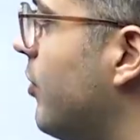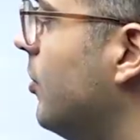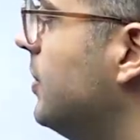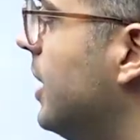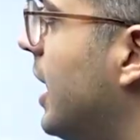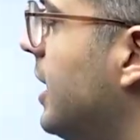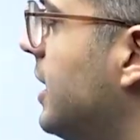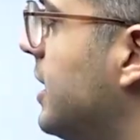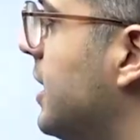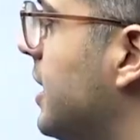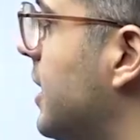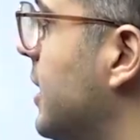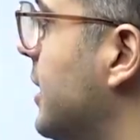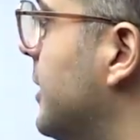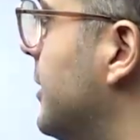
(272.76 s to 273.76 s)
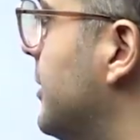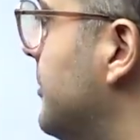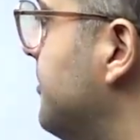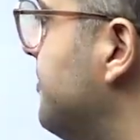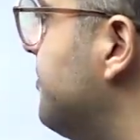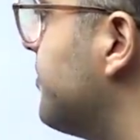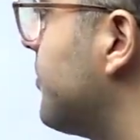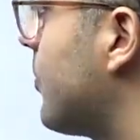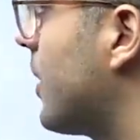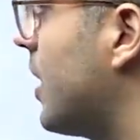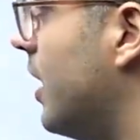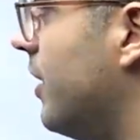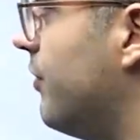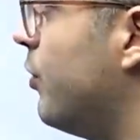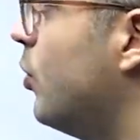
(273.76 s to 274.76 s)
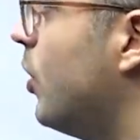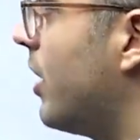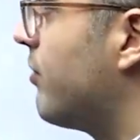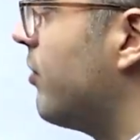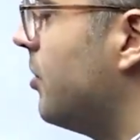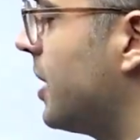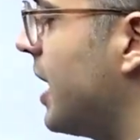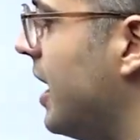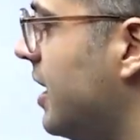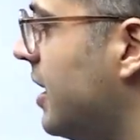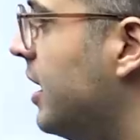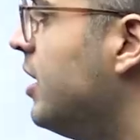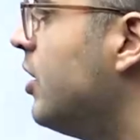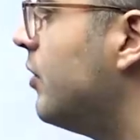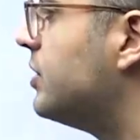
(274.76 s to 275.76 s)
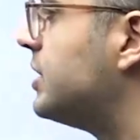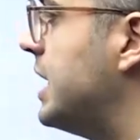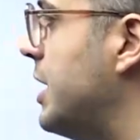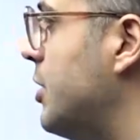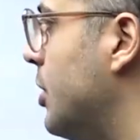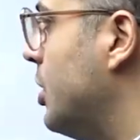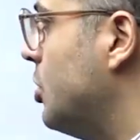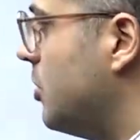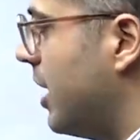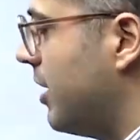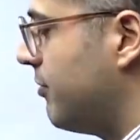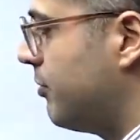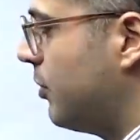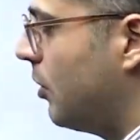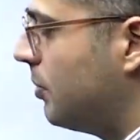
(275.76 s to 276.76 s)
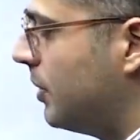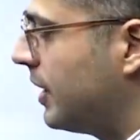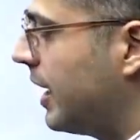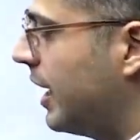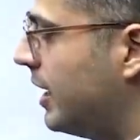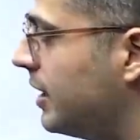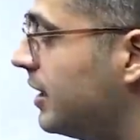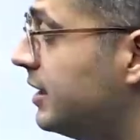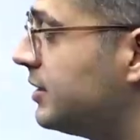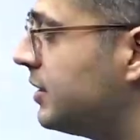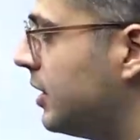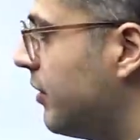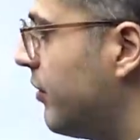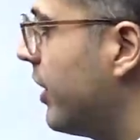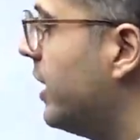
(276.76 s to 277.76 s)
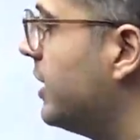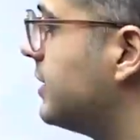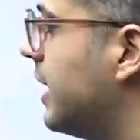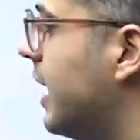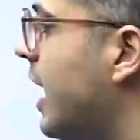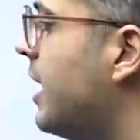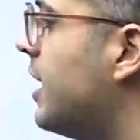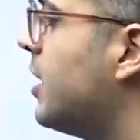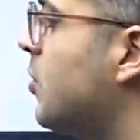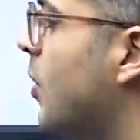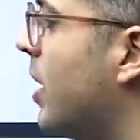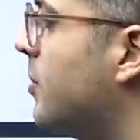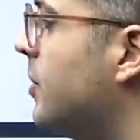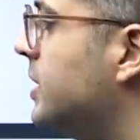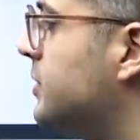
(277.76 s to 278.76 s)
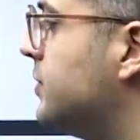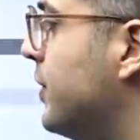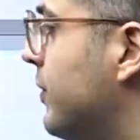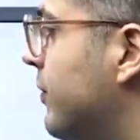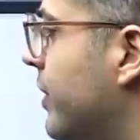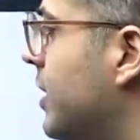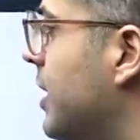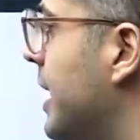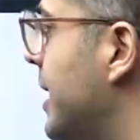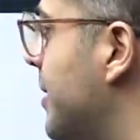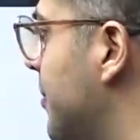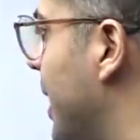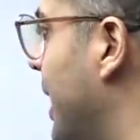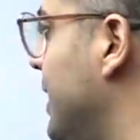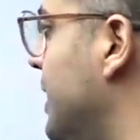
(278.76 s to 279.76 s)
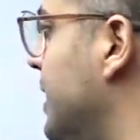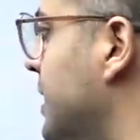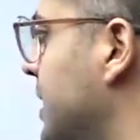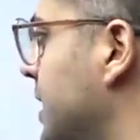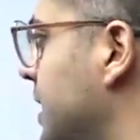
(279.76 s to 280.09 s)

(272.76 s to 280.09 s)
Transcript: from that, if you are from a category, obviously you need to have proper category certificates and requirements fulfilled by the